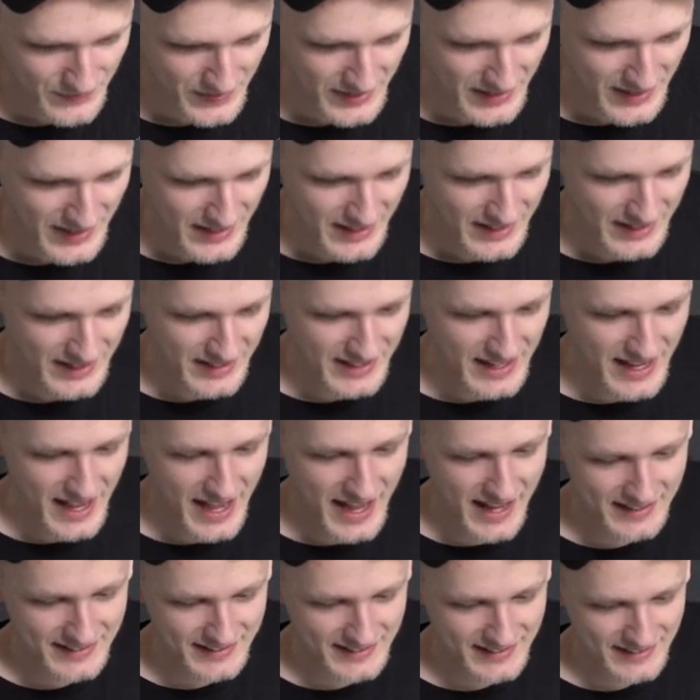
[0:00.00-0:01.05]

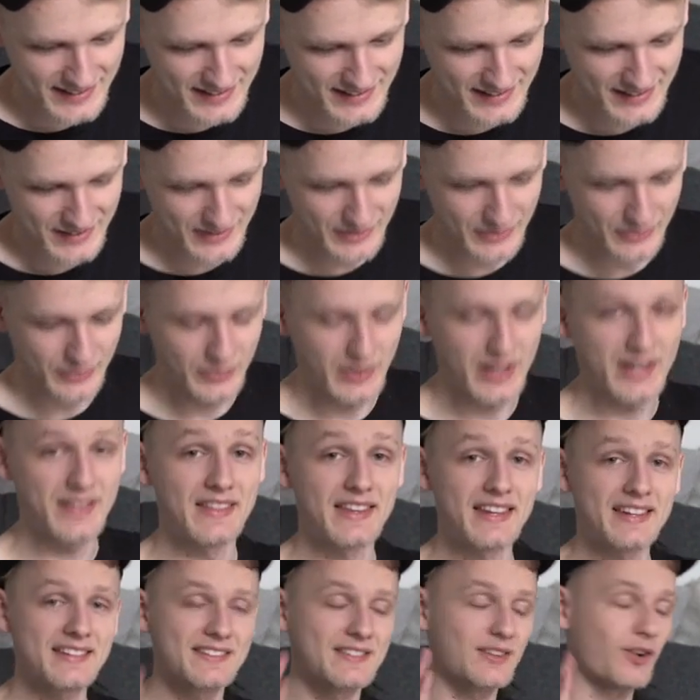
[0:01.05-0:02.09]
Yes, when
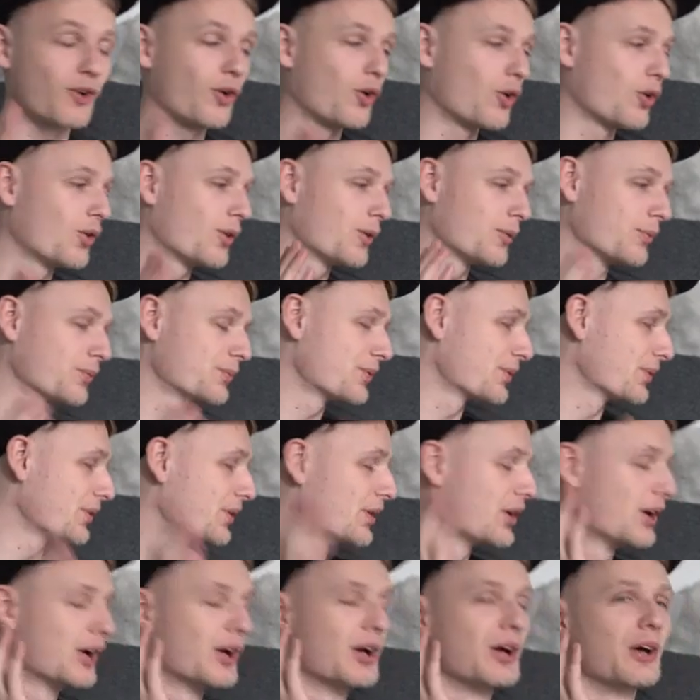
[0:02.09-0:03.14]
this all,
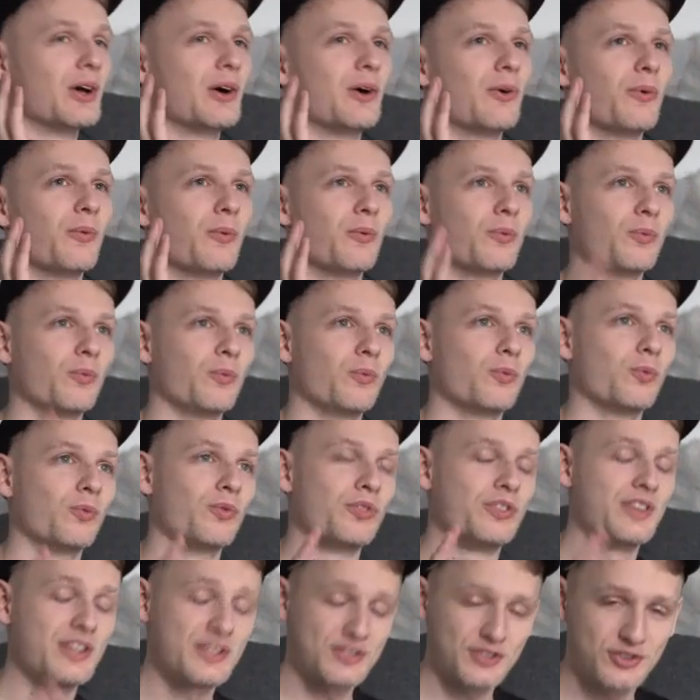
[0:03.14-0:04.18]
this
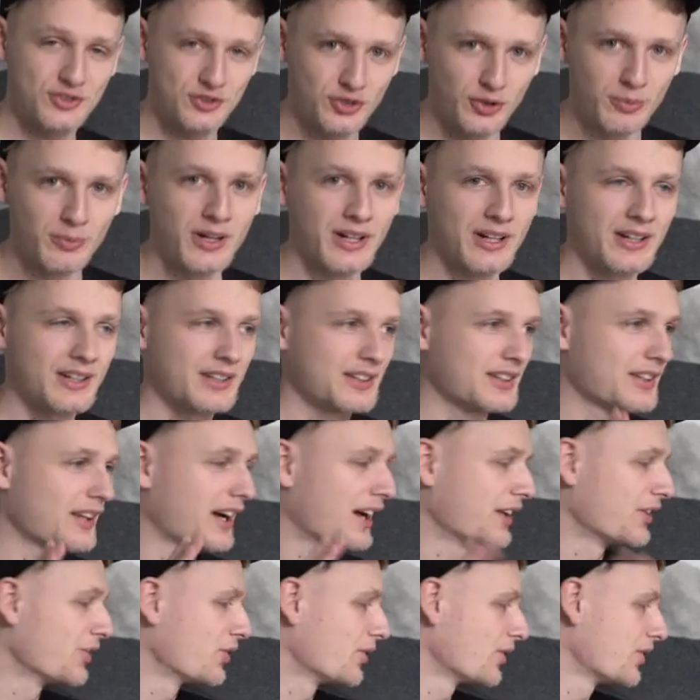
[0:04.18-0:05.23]
summer, I
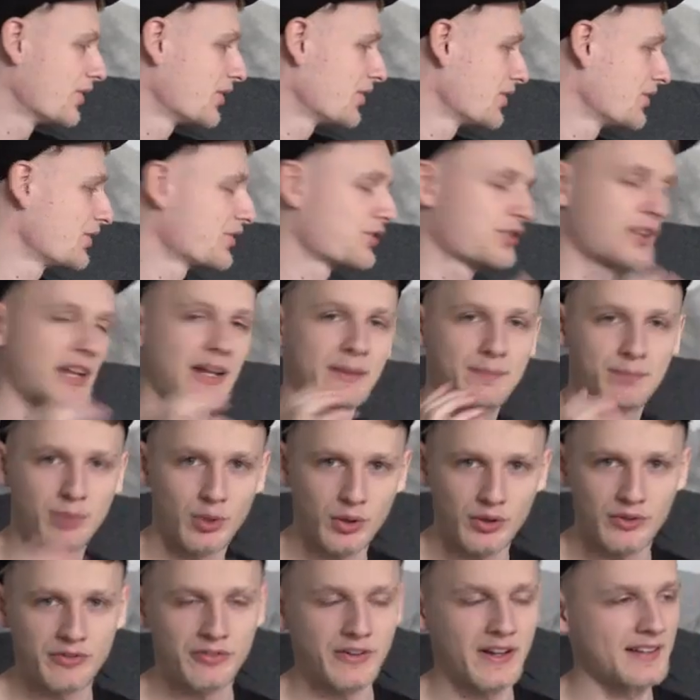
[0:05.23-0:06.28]
know there's like
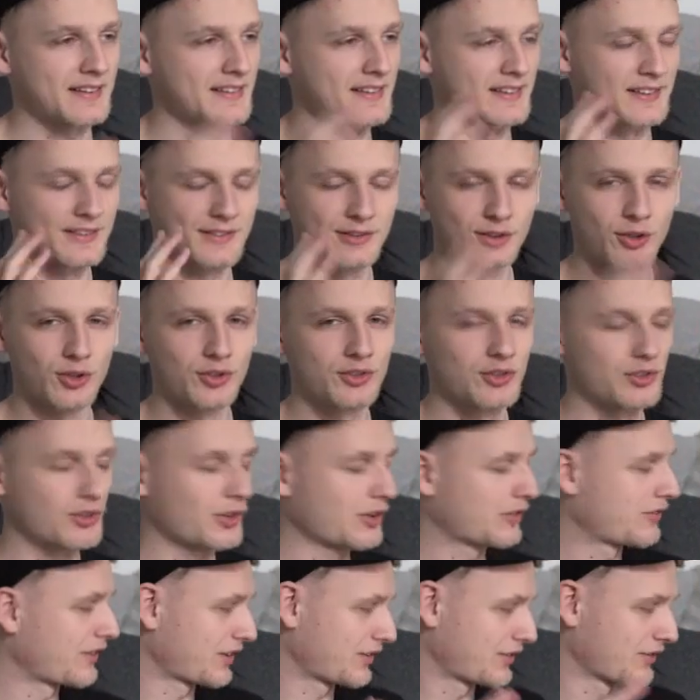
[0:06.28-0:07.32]
Pugfest and there's loads of dog
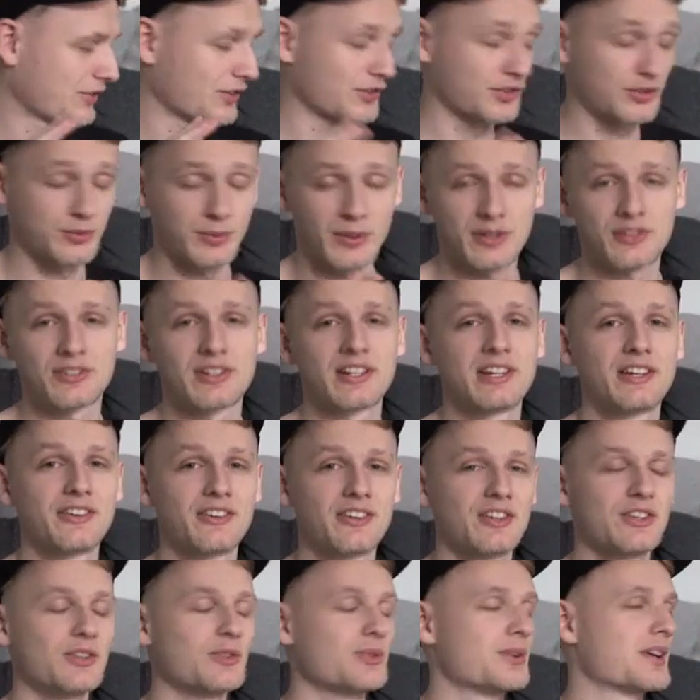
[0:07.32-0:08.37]
festivals, especially here in the
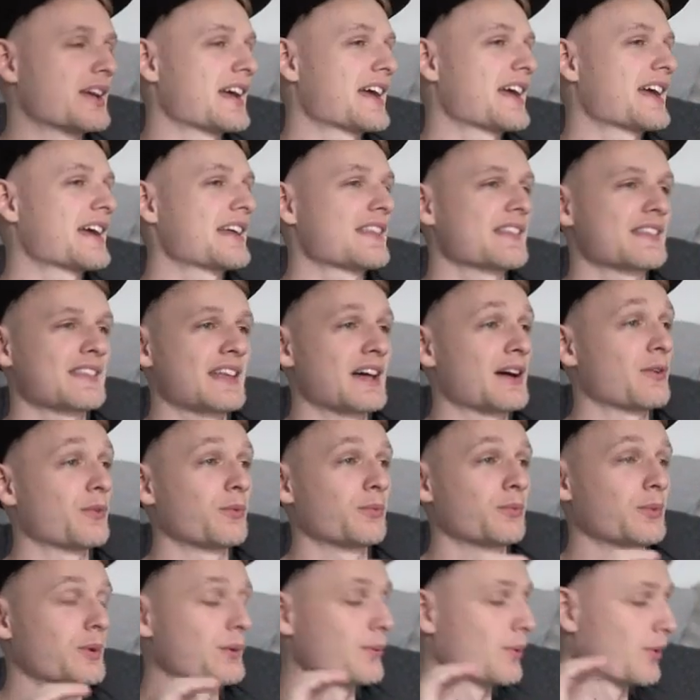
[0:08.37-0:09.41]
UK, that we
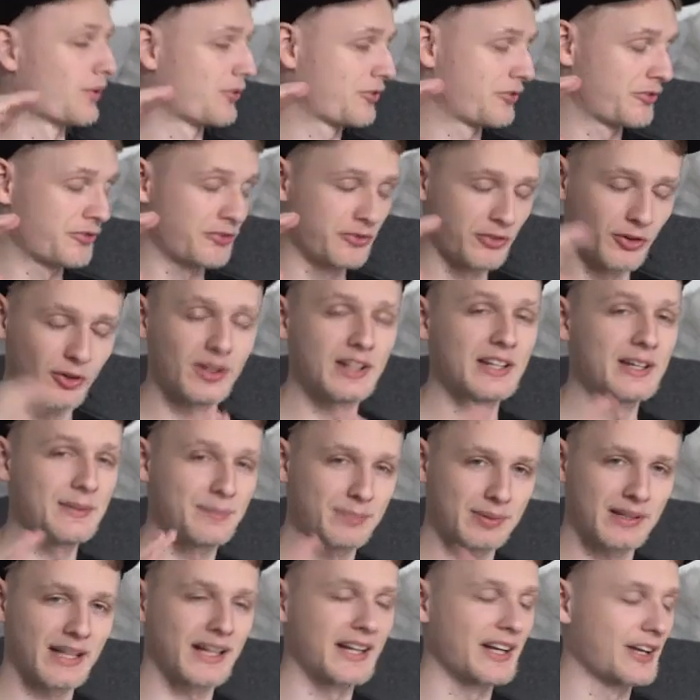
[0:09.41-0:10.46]
were fully
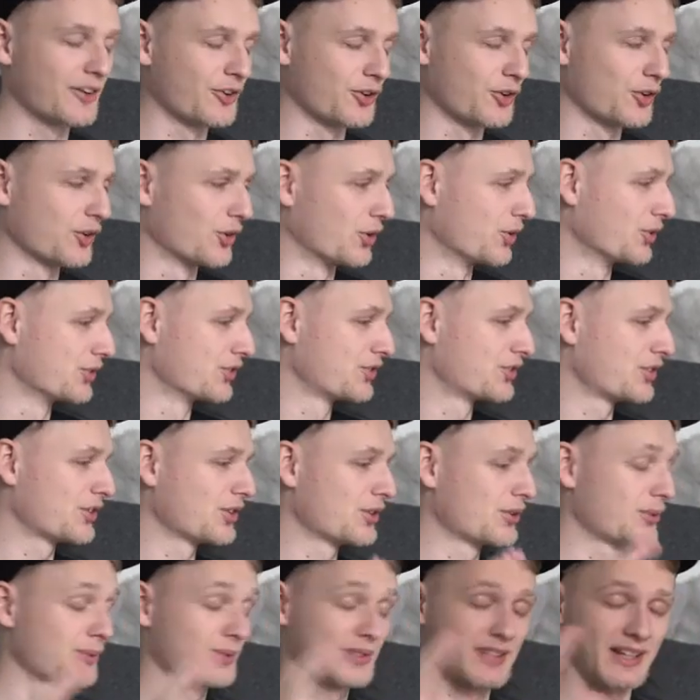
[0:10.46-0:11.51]
planning on going to,
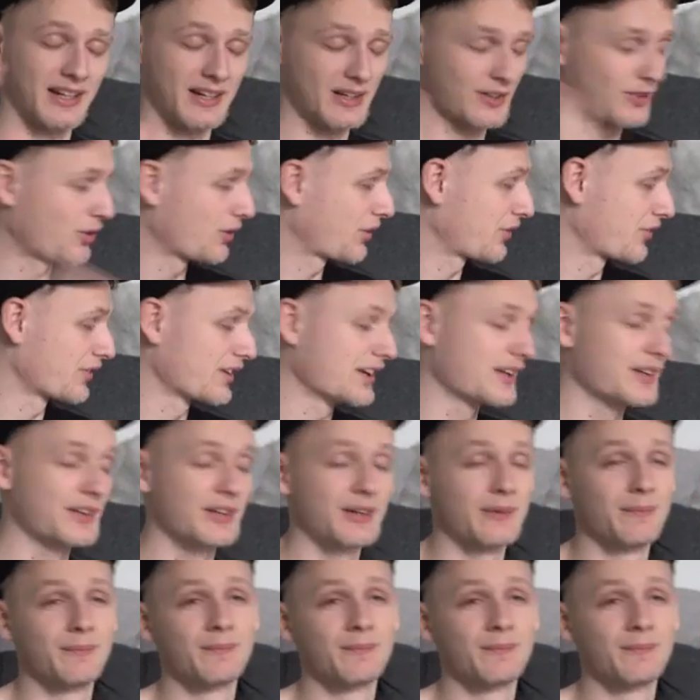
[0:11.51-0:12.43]
taking all three of them